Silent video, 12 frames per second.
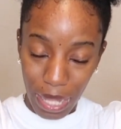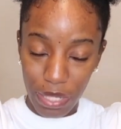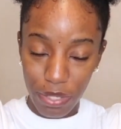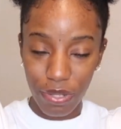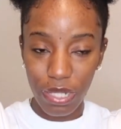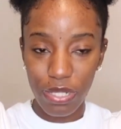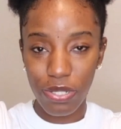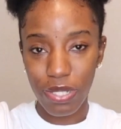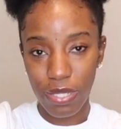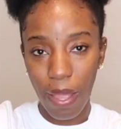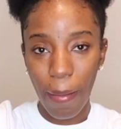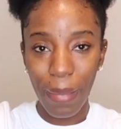I literally
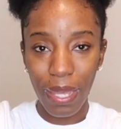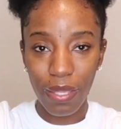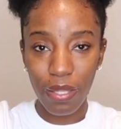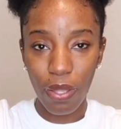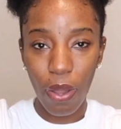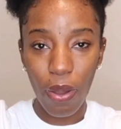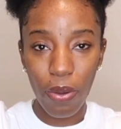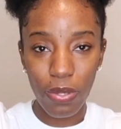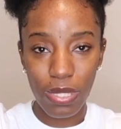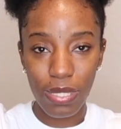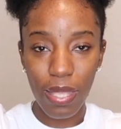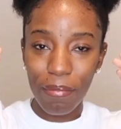just got back in the
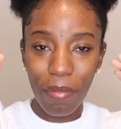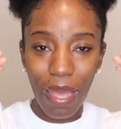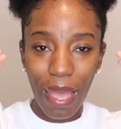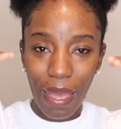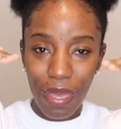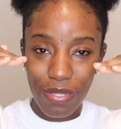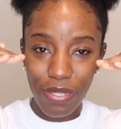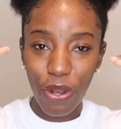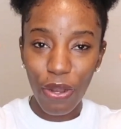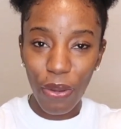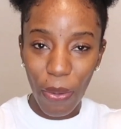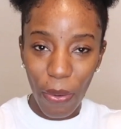house. My eyes
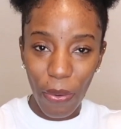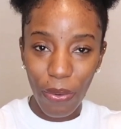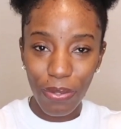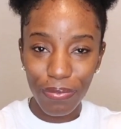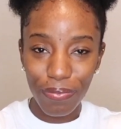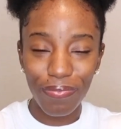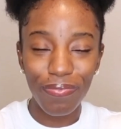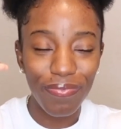are low.